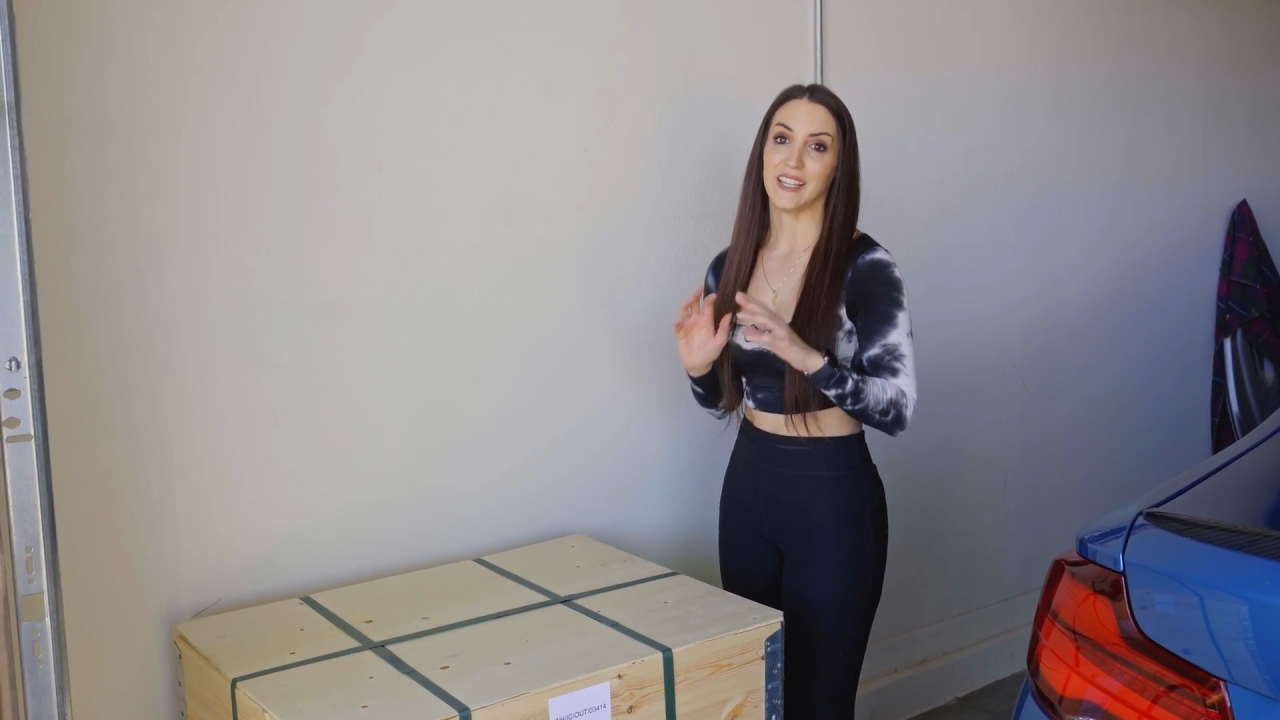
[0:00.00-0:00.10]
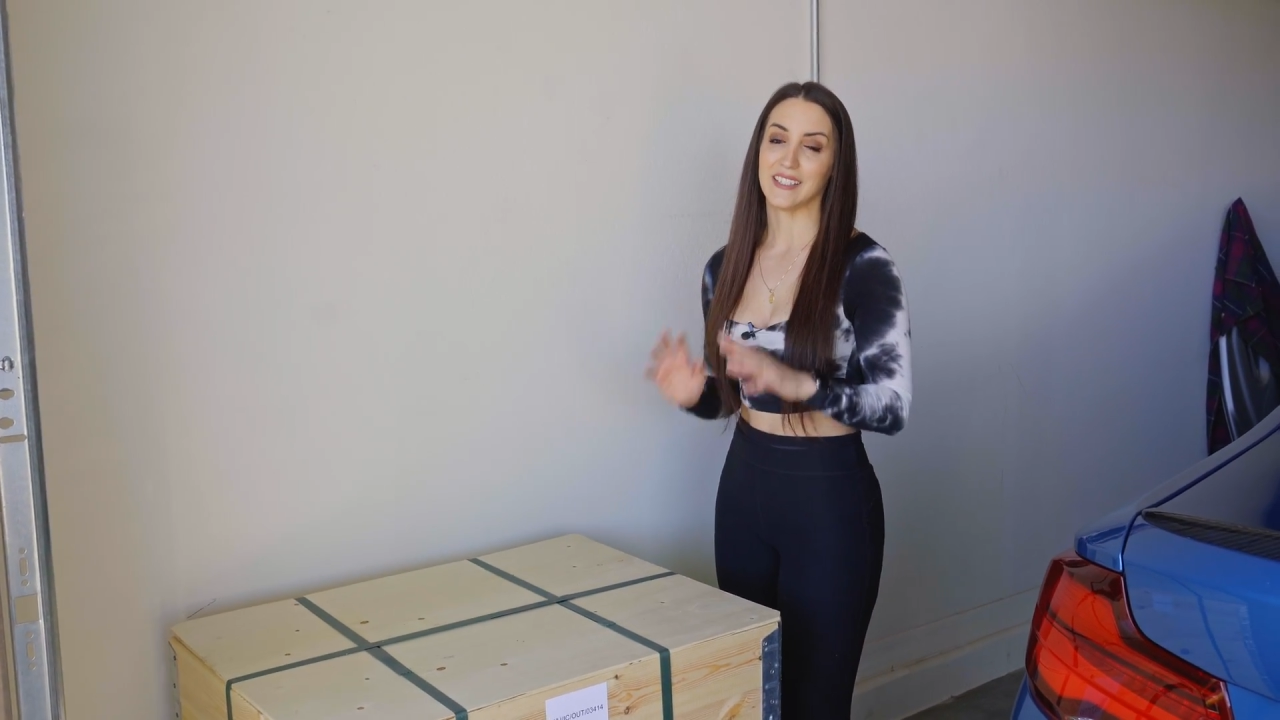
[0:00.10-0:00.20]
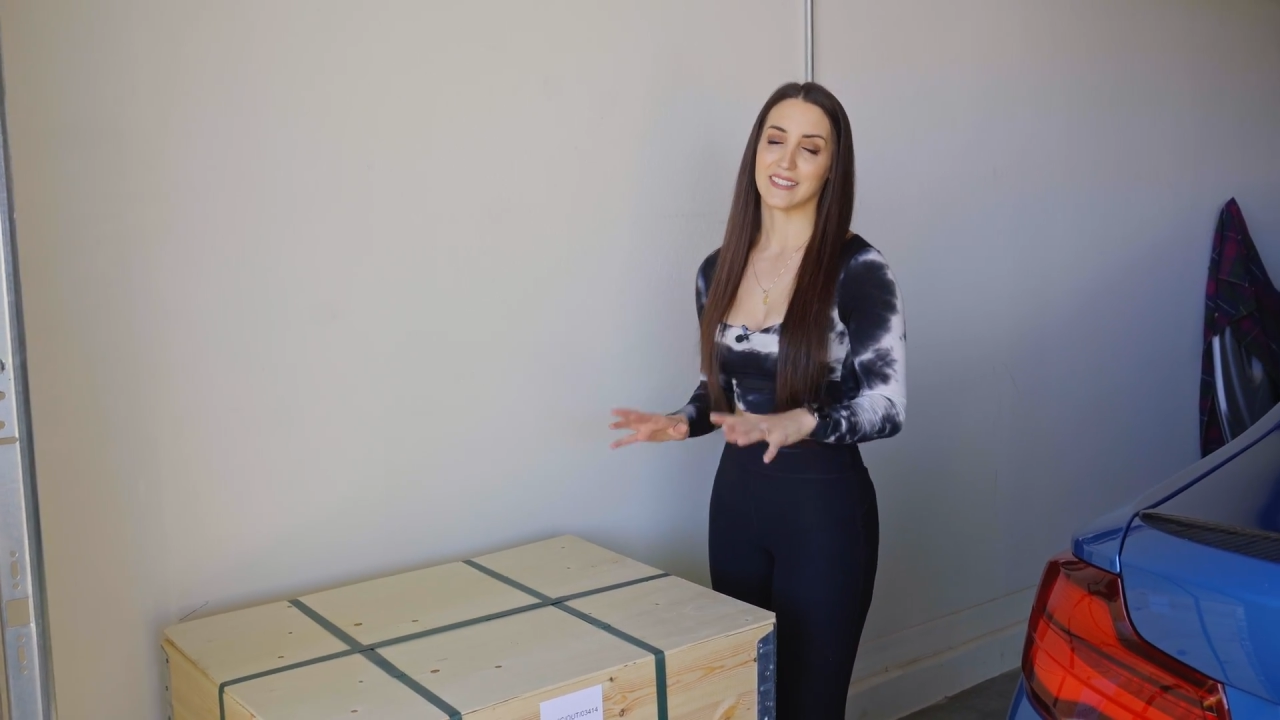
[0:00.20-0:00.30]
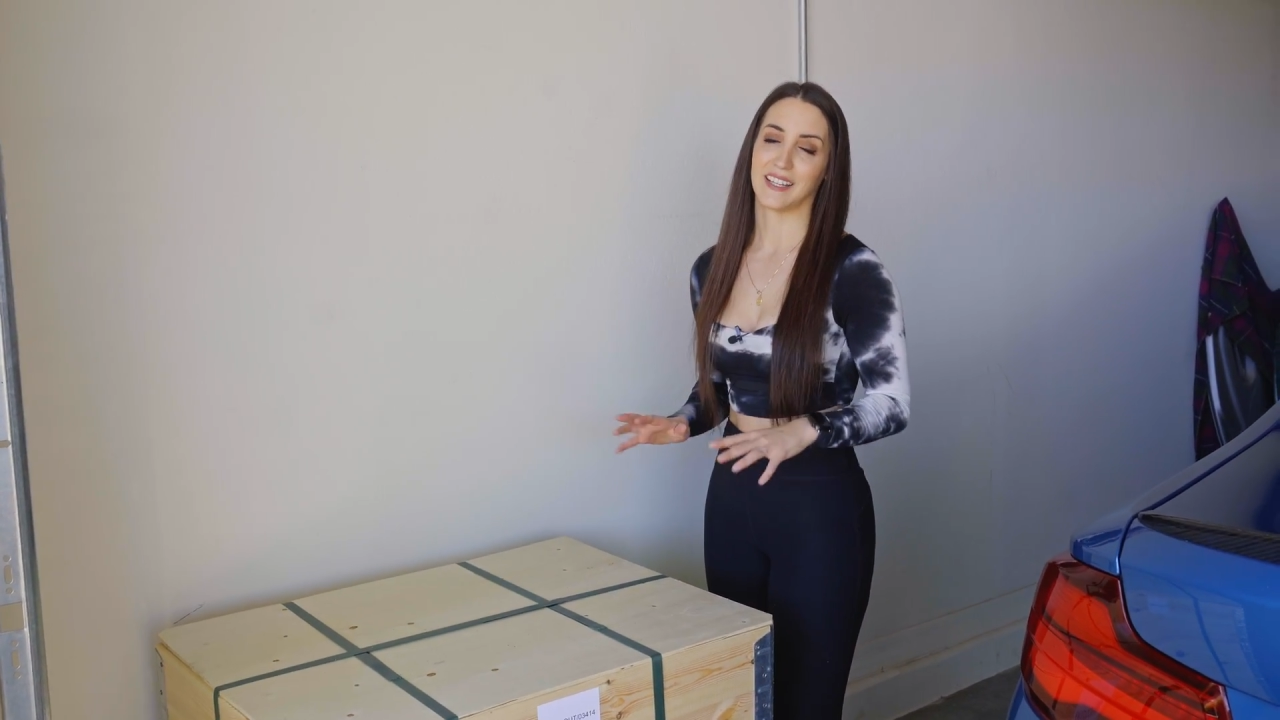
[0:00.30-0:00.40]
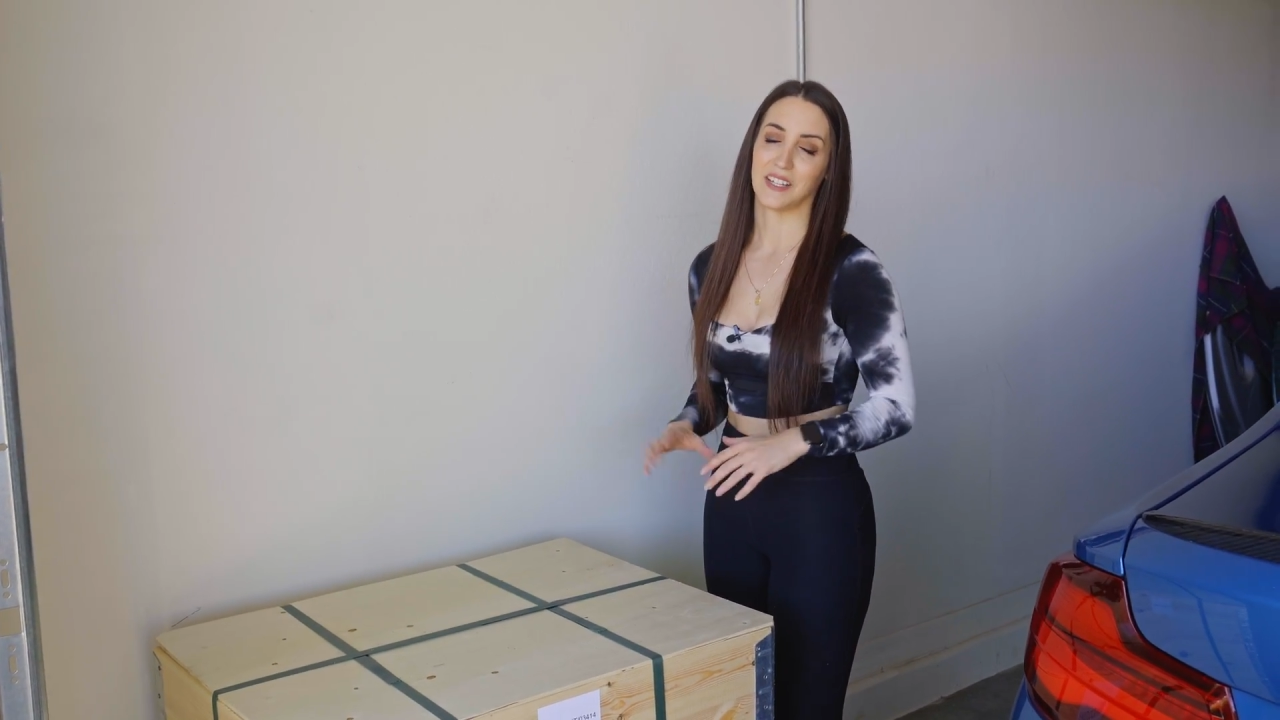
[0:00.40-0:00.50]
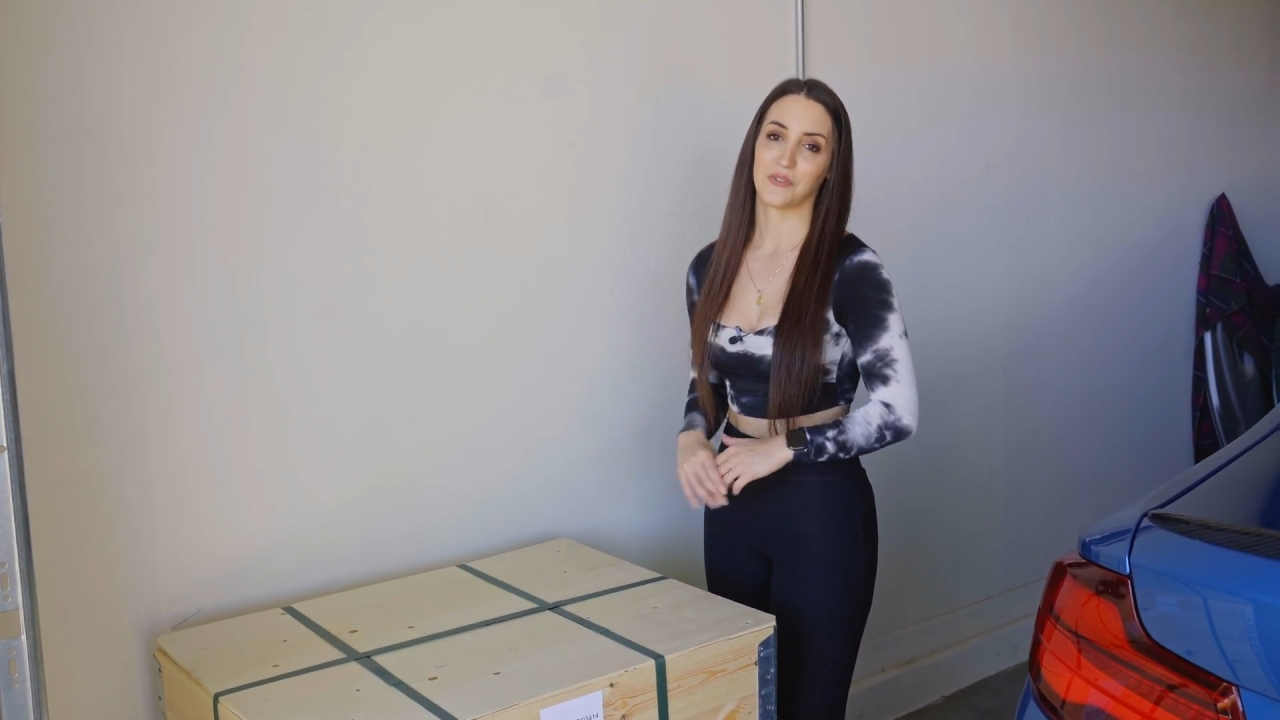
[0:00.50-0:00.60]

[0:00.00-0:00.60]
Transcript: insane